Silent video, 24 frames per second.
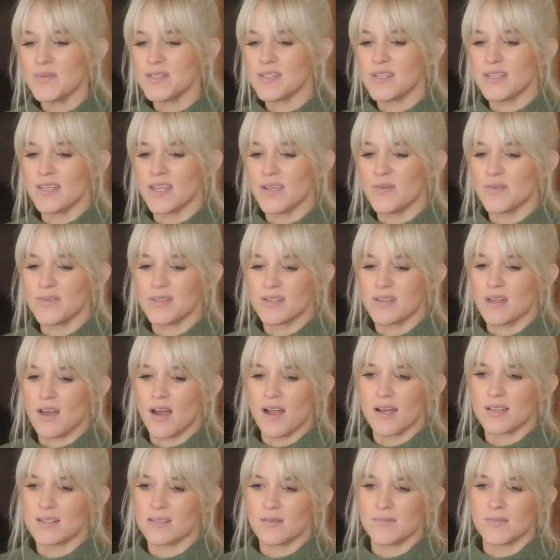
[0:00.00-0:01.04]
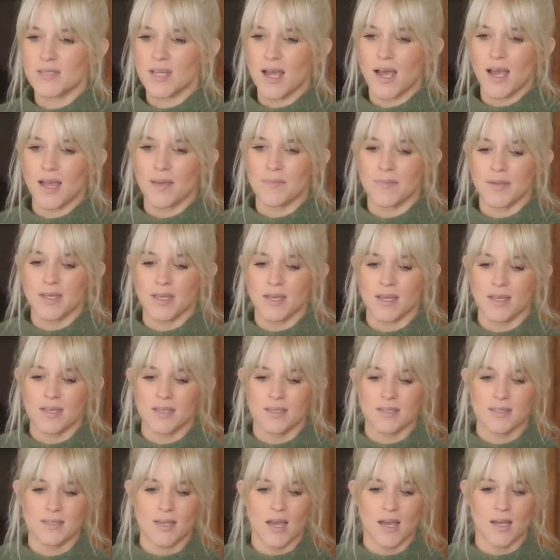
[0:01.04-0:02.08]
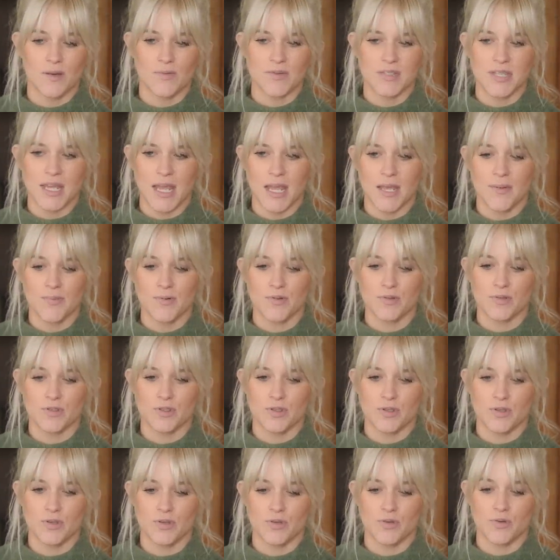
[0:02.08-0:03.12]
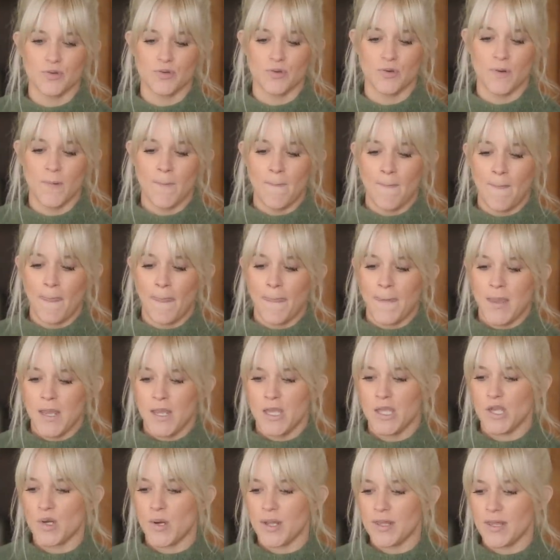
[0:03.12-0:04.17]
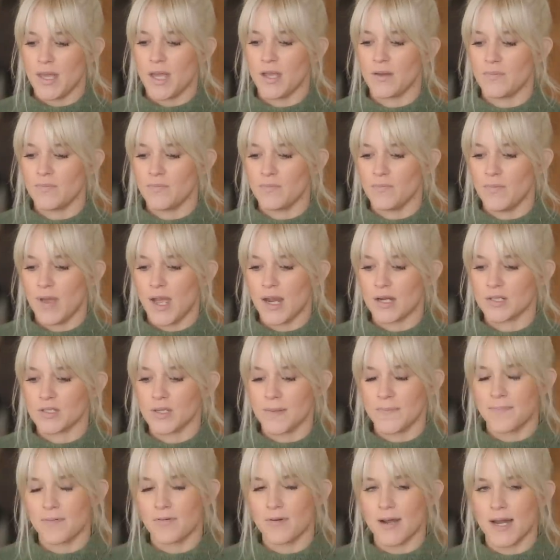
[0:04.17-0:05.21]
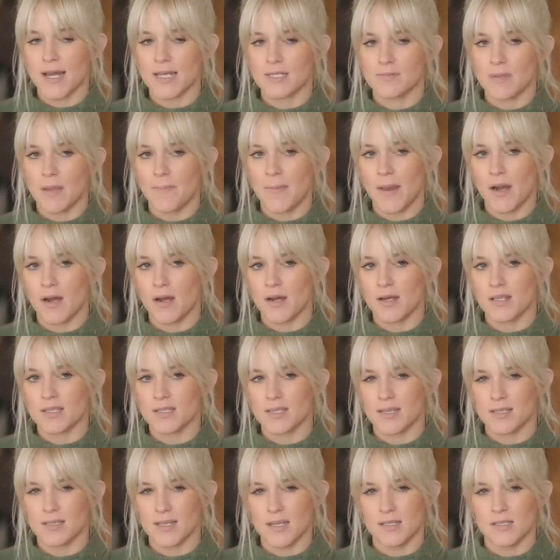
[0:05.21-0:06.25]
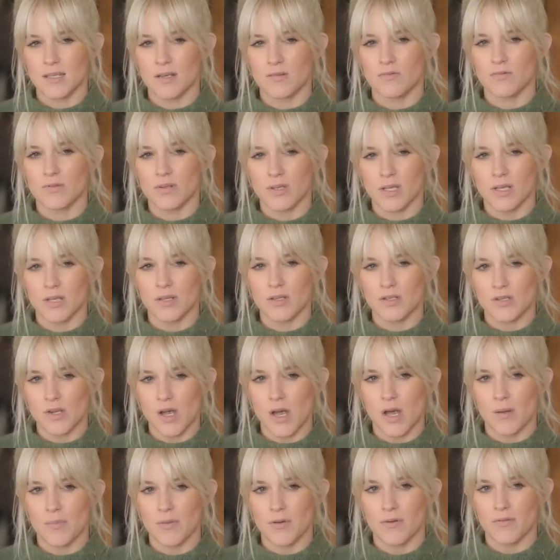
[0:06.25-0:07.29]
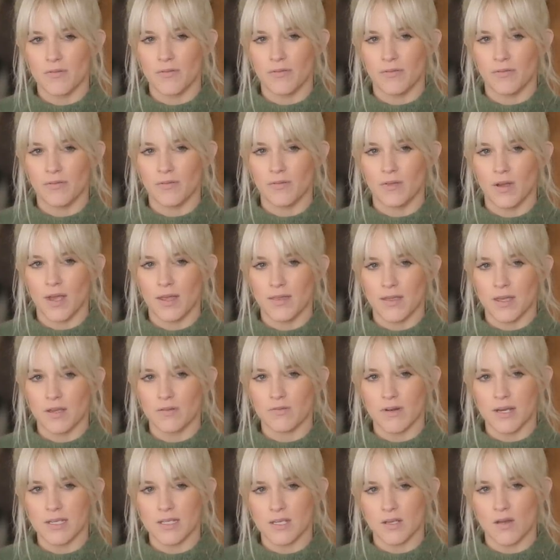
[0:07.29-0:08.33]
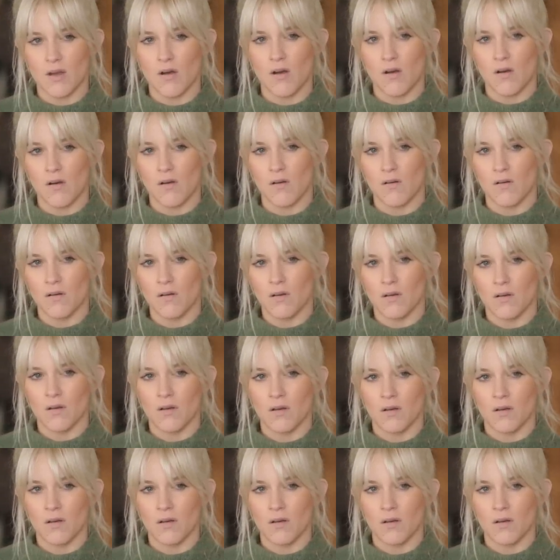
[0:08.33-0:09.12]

was a, it was an awesome time because I was able to, you know, I, I actually praise my parents because they did a really good job of I think raising all